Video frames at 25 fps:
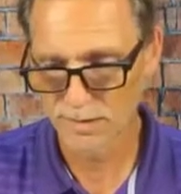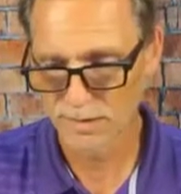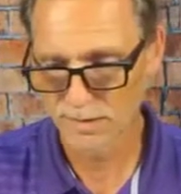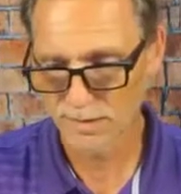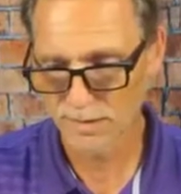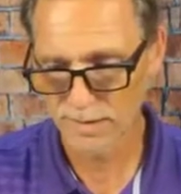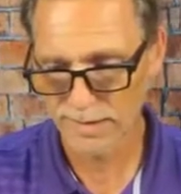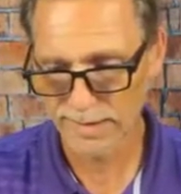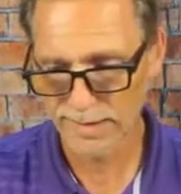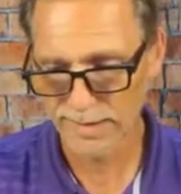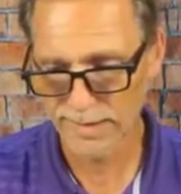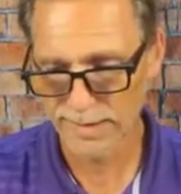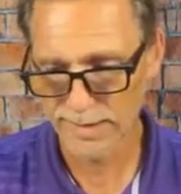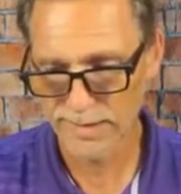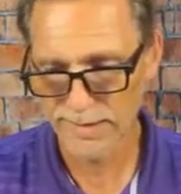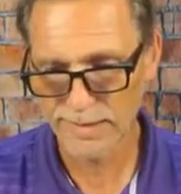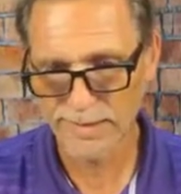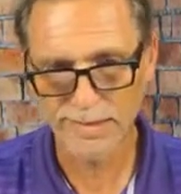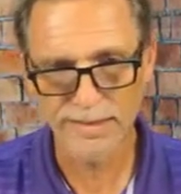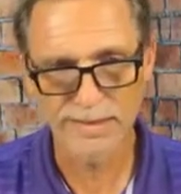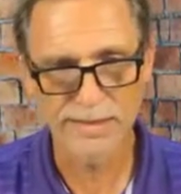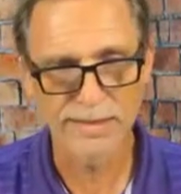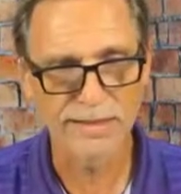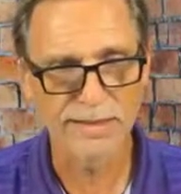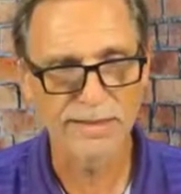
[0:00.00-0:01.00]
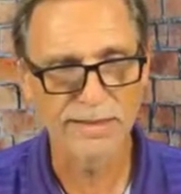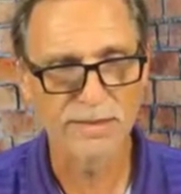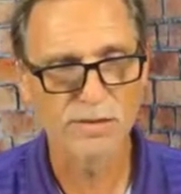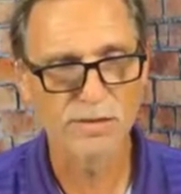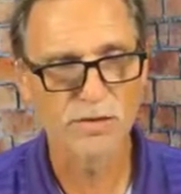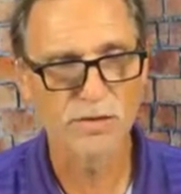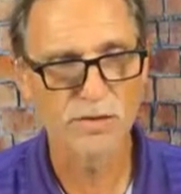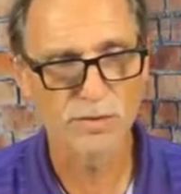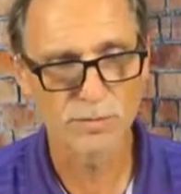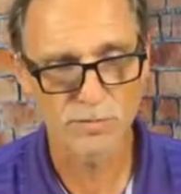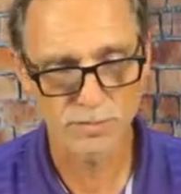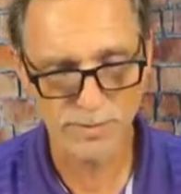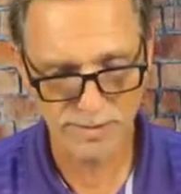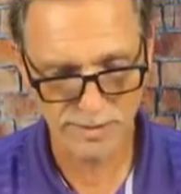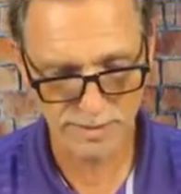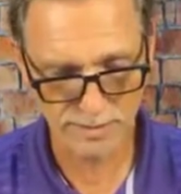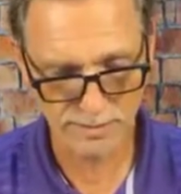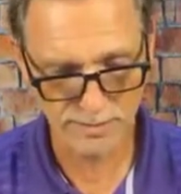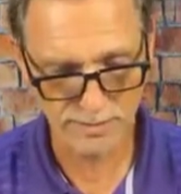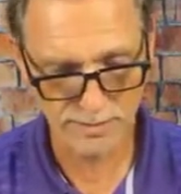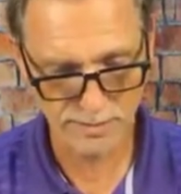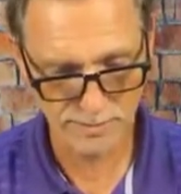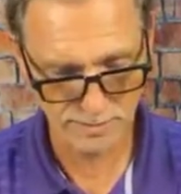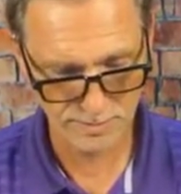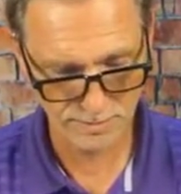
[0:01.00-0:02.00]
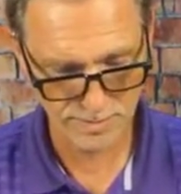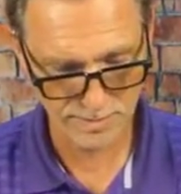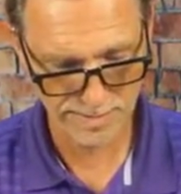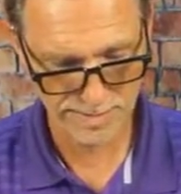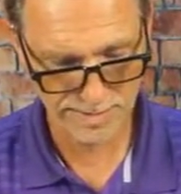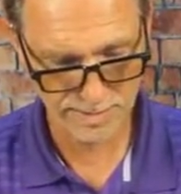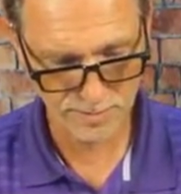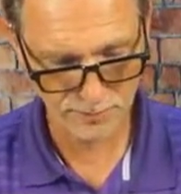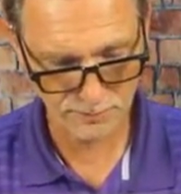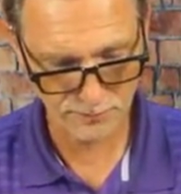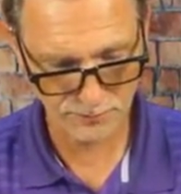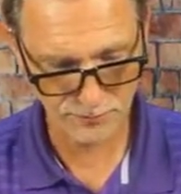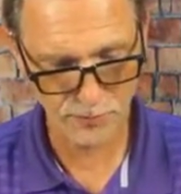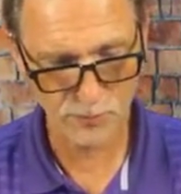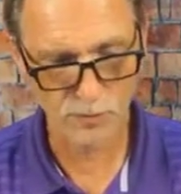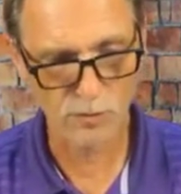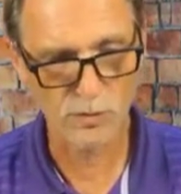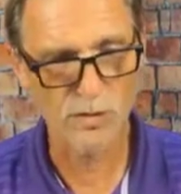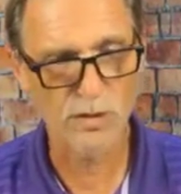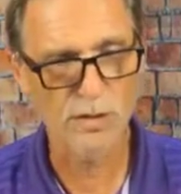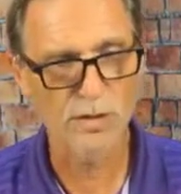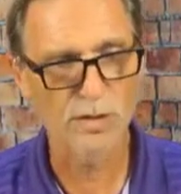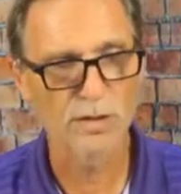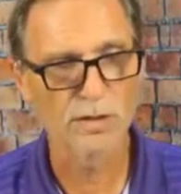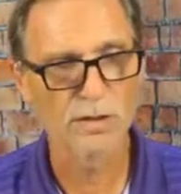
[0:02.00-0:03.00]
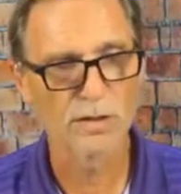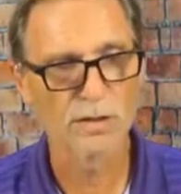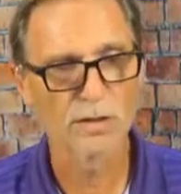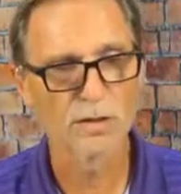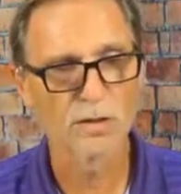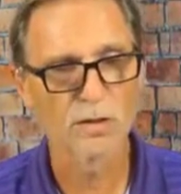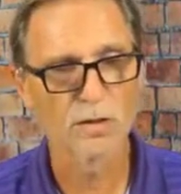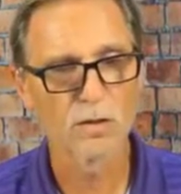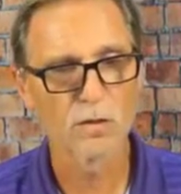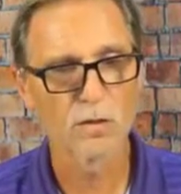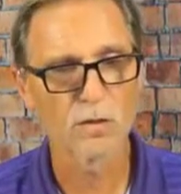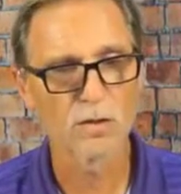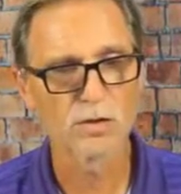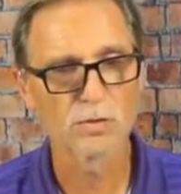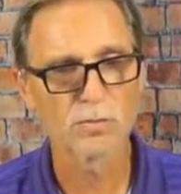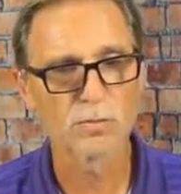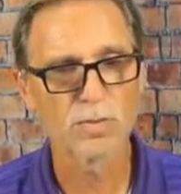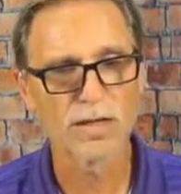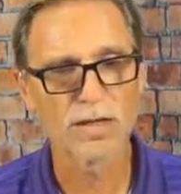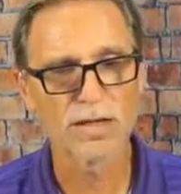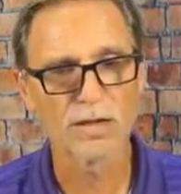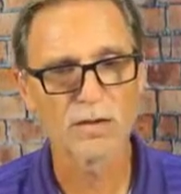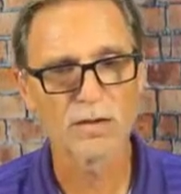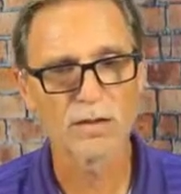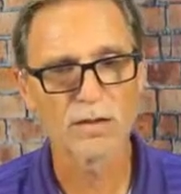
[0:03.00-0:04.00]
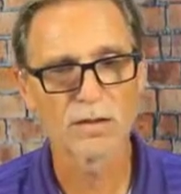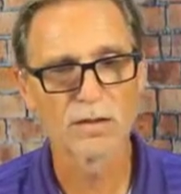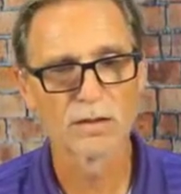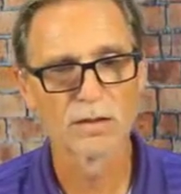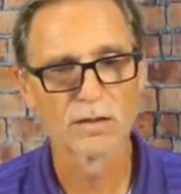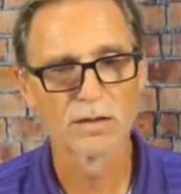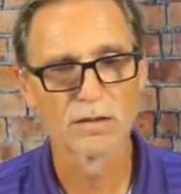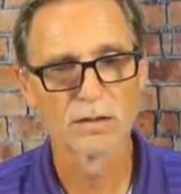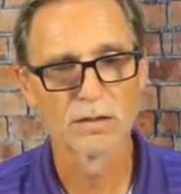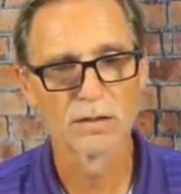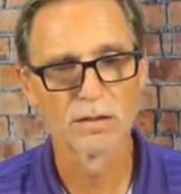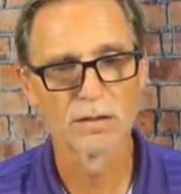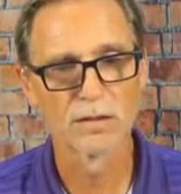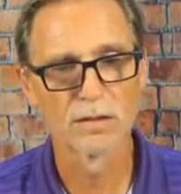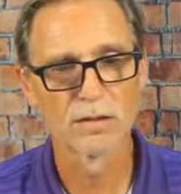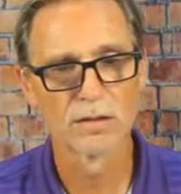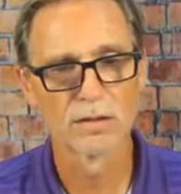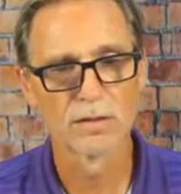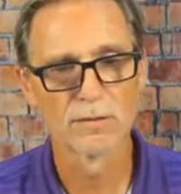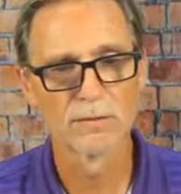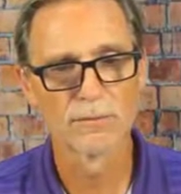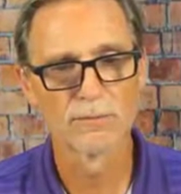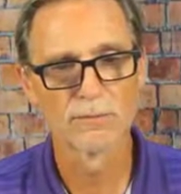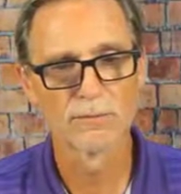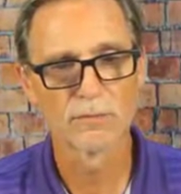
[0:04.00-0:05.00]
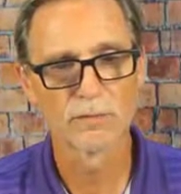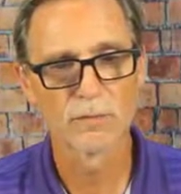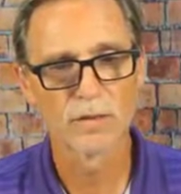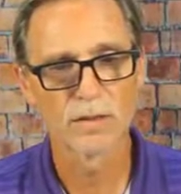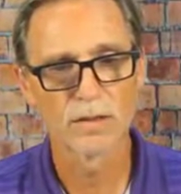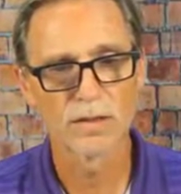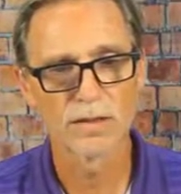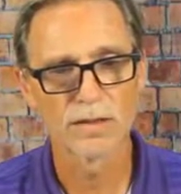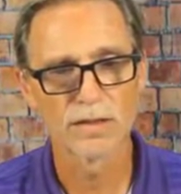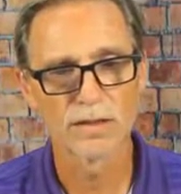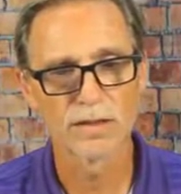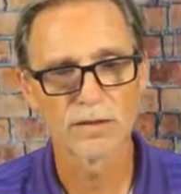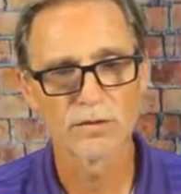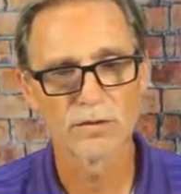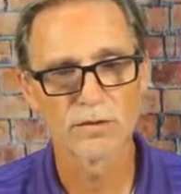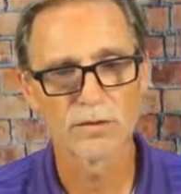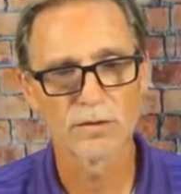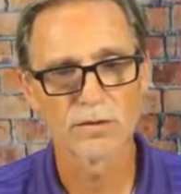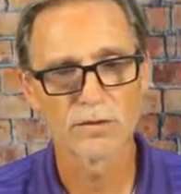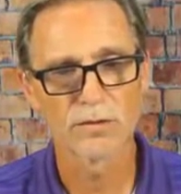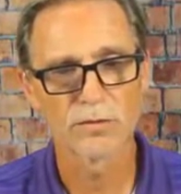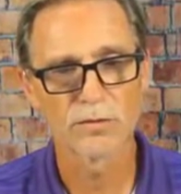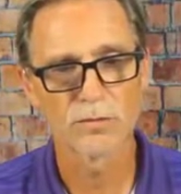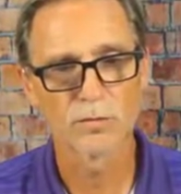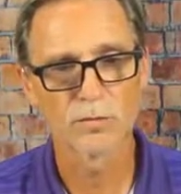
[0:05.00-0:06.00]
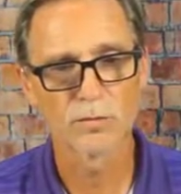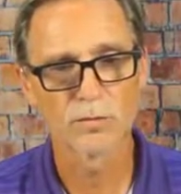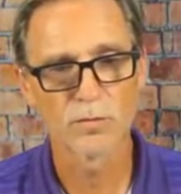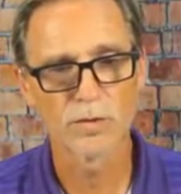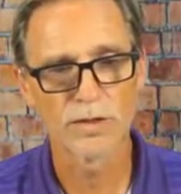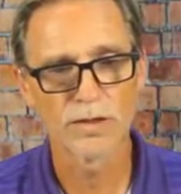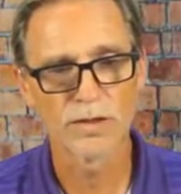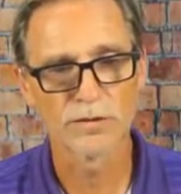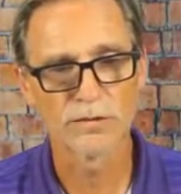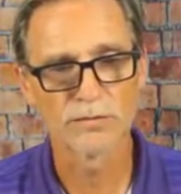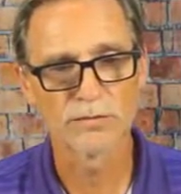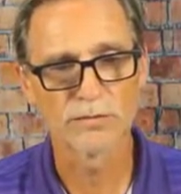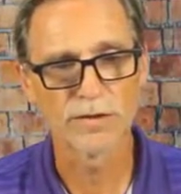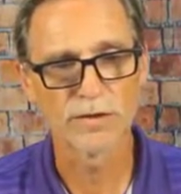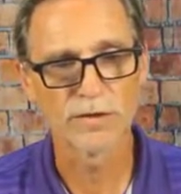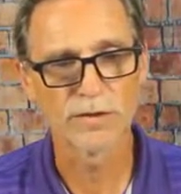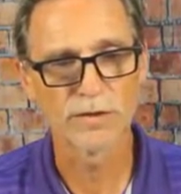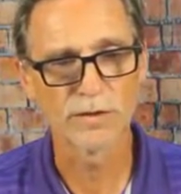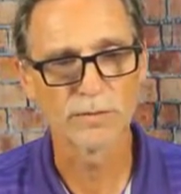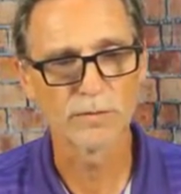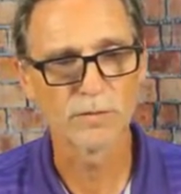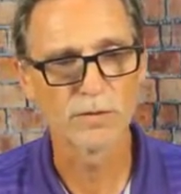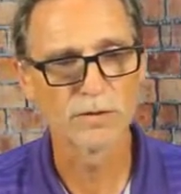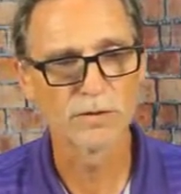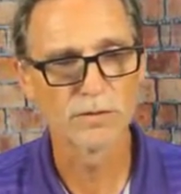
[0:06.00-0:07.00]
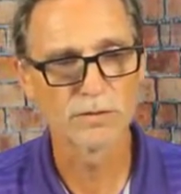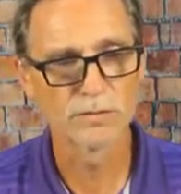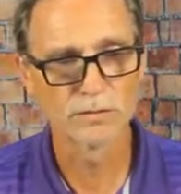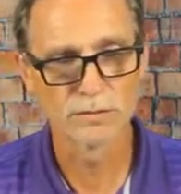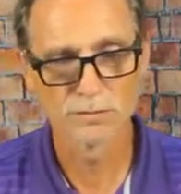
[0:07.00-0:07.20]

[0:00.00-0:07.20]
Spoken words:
again, hitting the Insert button. Now for horsepower, another real variable.